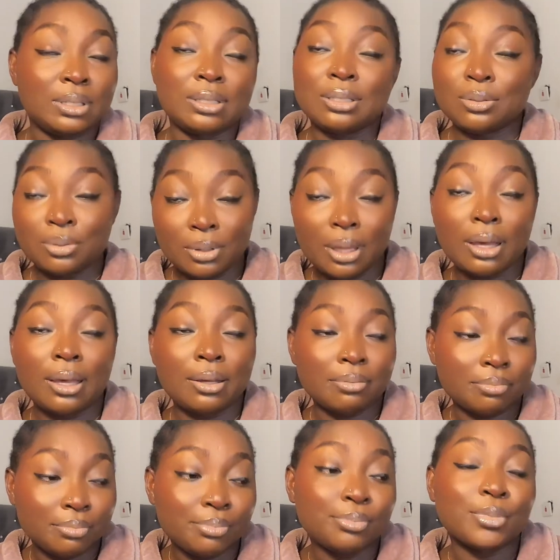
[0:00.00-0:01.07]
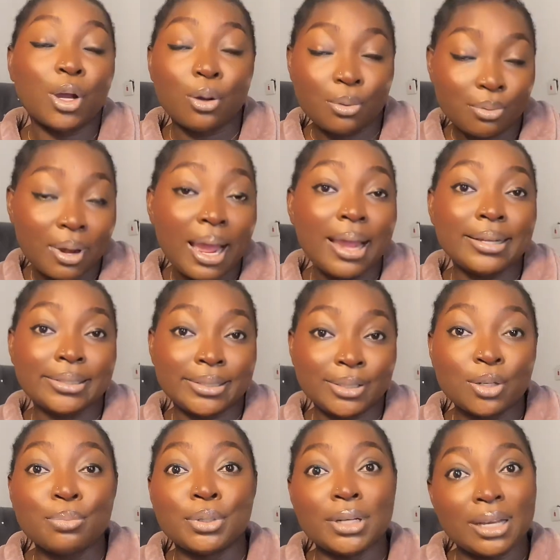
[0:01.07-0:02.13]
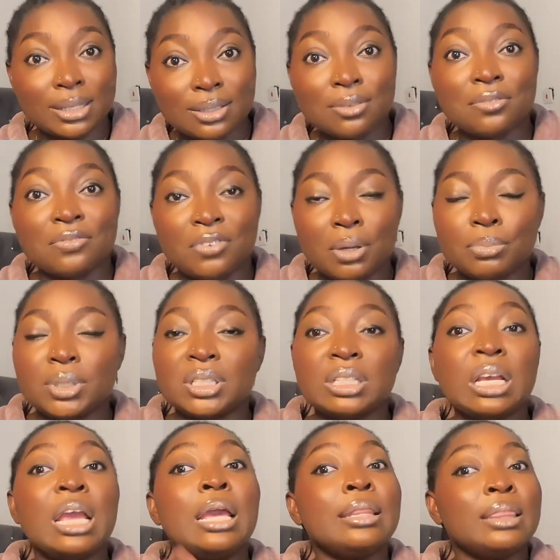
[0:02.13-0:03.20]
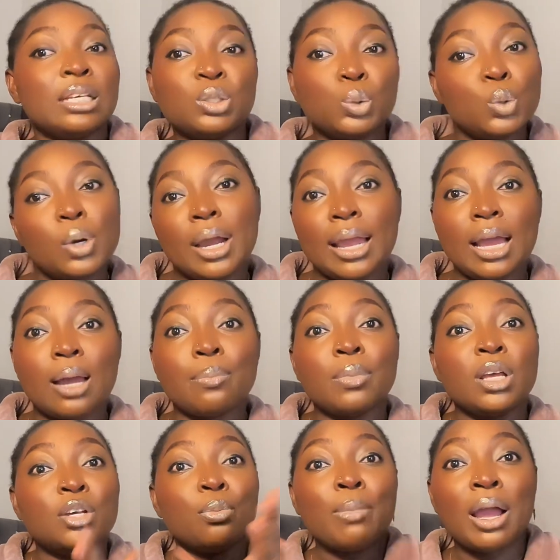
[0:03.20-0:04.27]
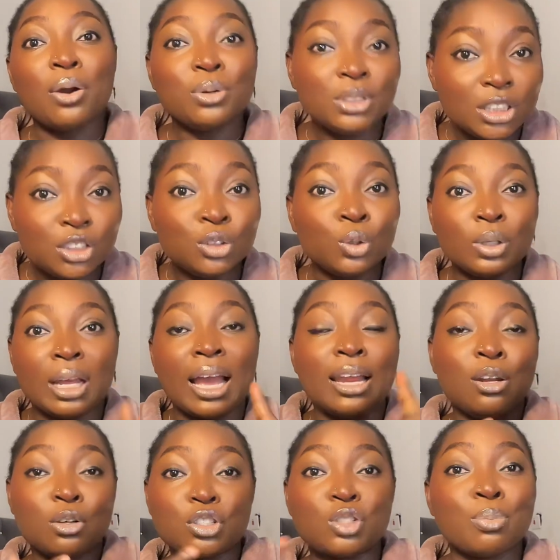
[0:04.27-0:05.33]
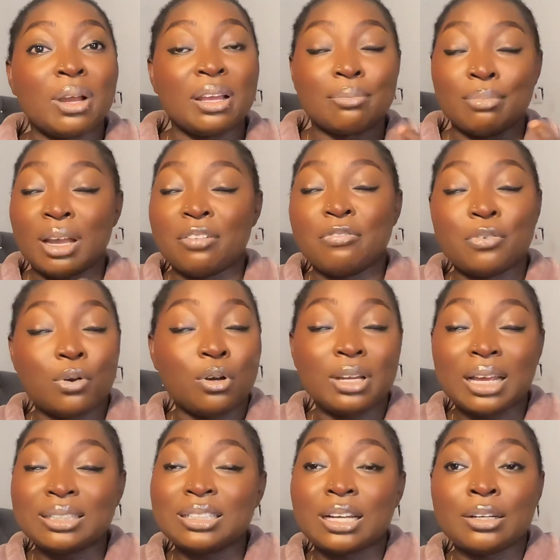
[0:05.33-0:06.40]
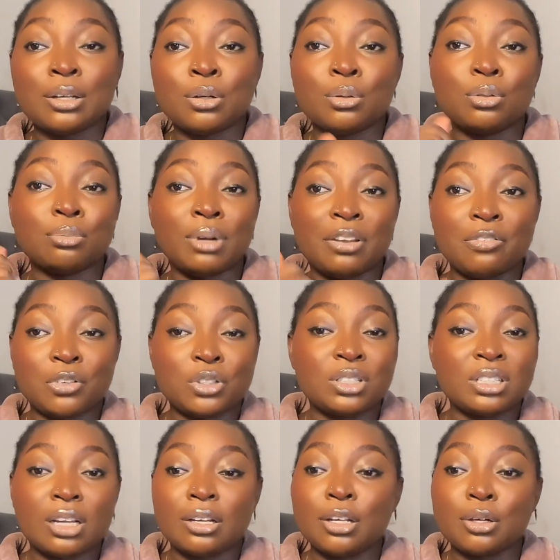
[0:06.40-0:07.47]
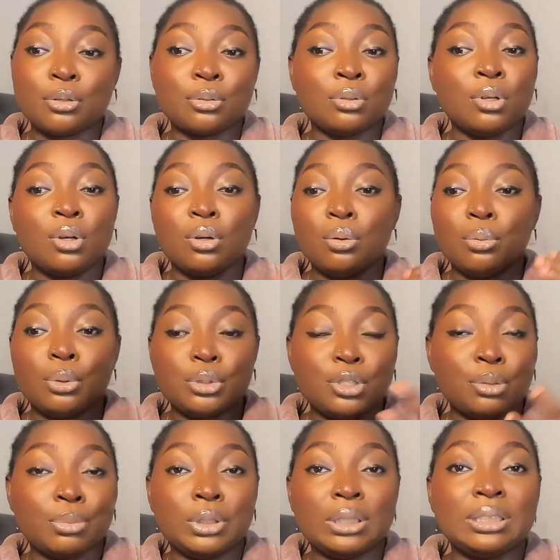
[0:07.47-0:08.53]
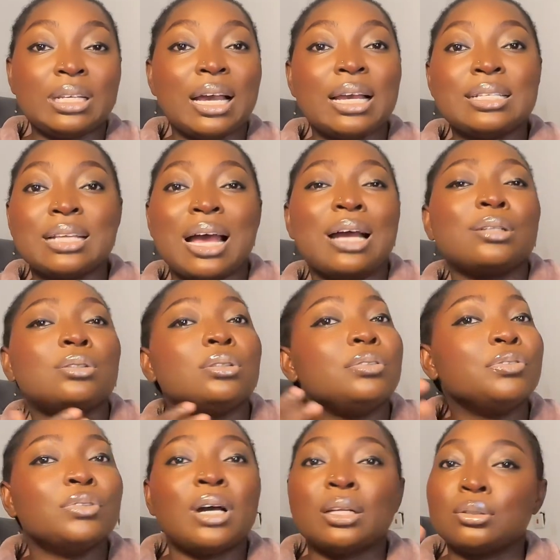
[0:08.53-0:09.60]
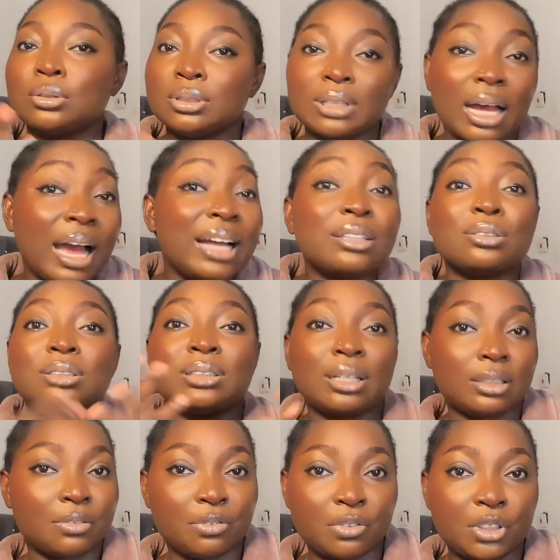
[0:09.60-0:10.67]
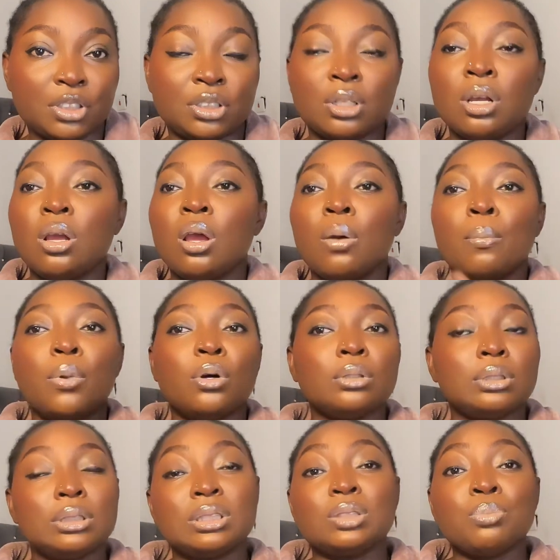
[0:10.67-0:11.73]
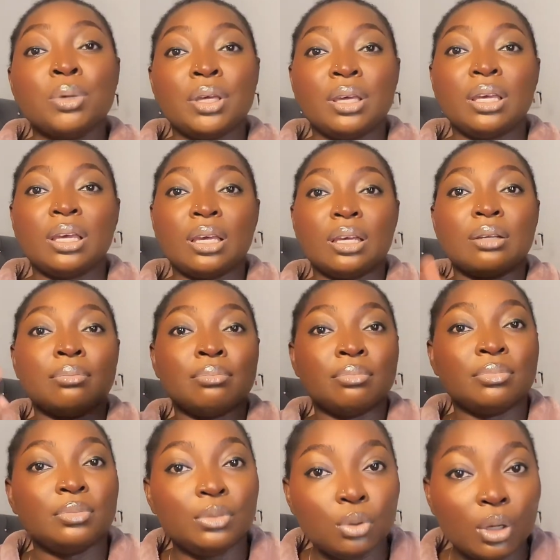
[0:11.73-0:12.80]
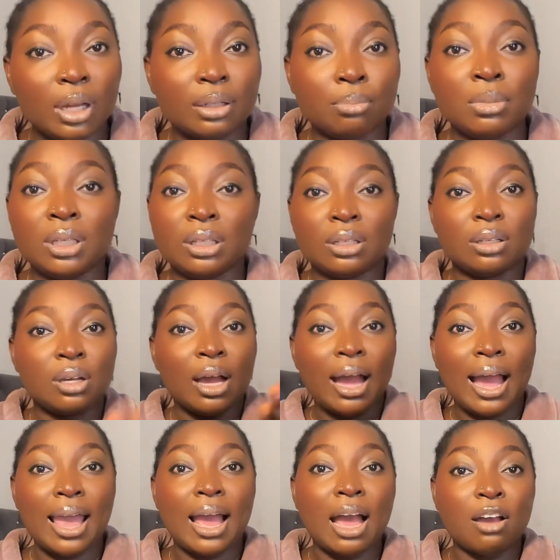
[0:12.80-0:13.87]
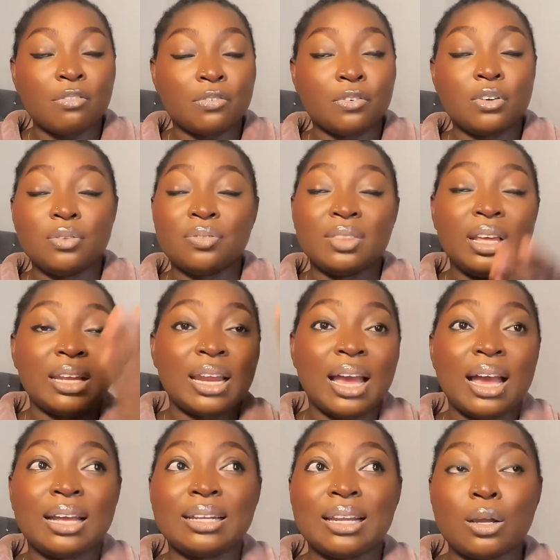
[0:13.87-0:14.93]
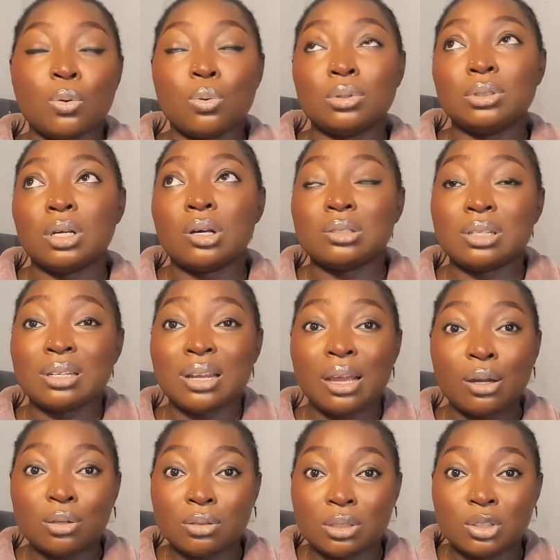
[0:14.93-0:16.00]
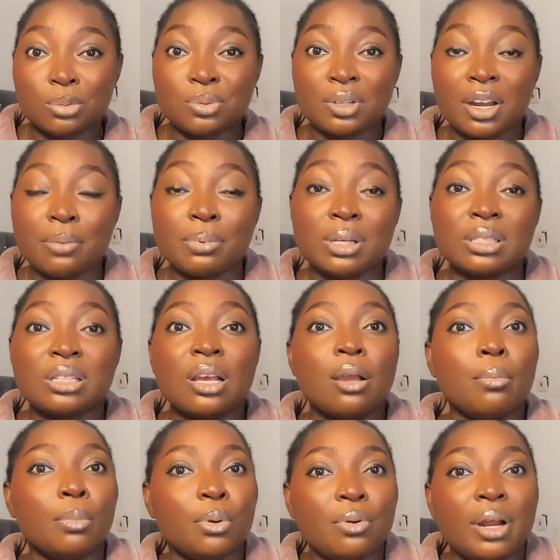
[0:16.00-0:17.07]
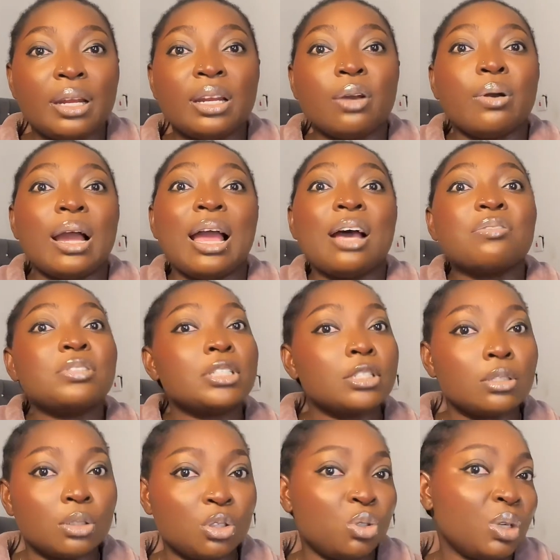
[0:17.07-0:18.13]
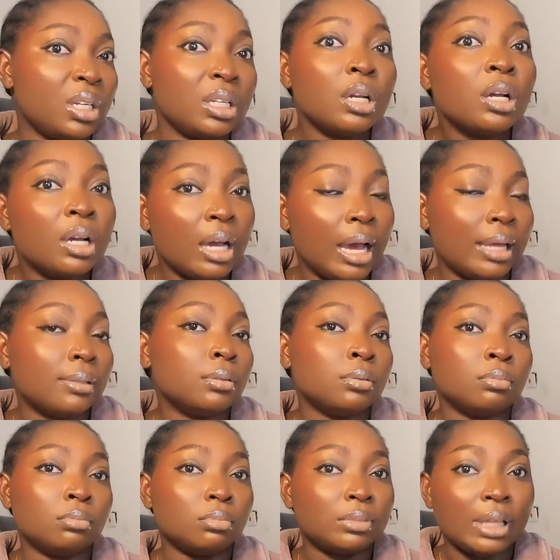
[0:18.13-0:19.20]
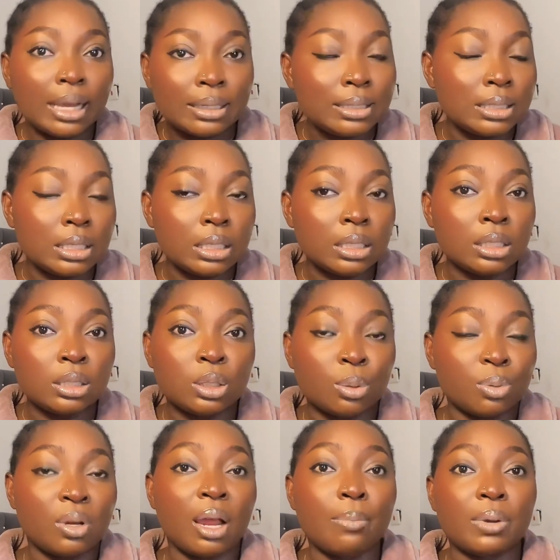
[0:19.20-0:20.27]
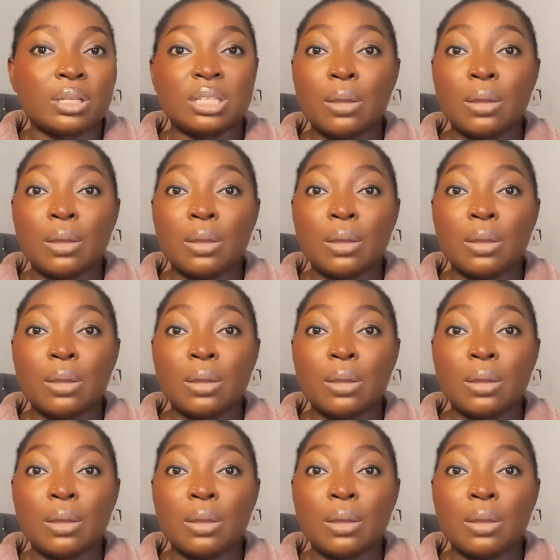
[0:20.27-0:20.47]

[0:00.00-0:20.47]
I said, okay, all right, somebody has confirmed it. That's who I am. My OGs know that I lost my other channel. My first channel was demonetized. I had to start afresh. Well, this is me here. Look at me. I had like 1,900 subscribers, but right now I have 630 subscribers.